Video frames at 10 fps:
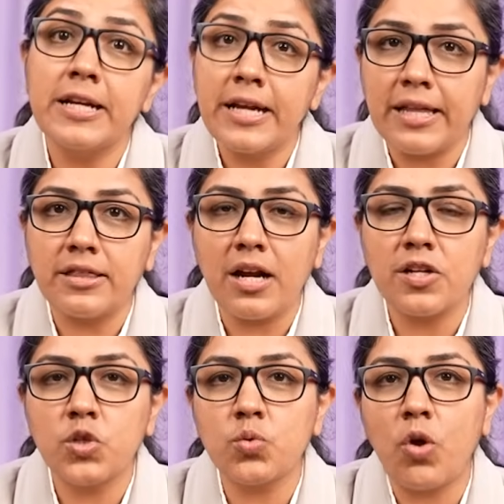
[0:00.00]
And that
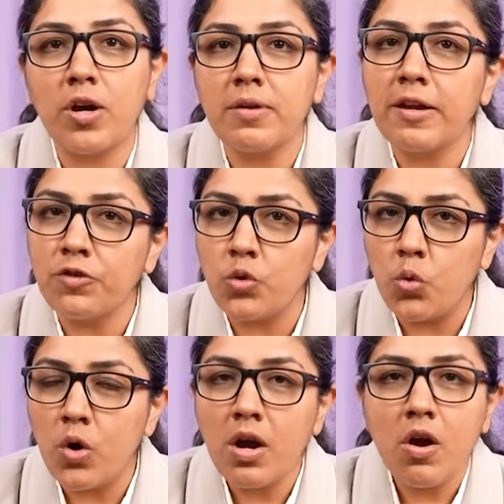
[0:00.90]
is what, if
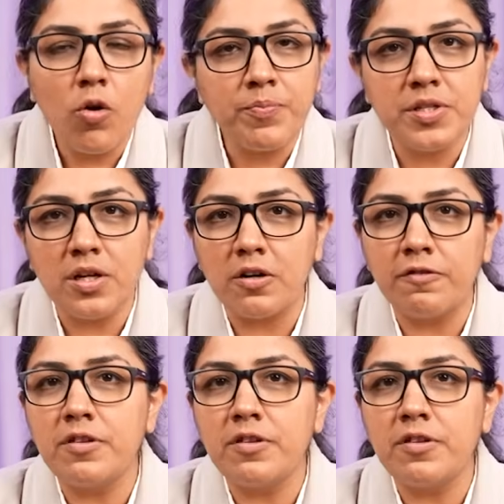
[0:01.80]
you observe,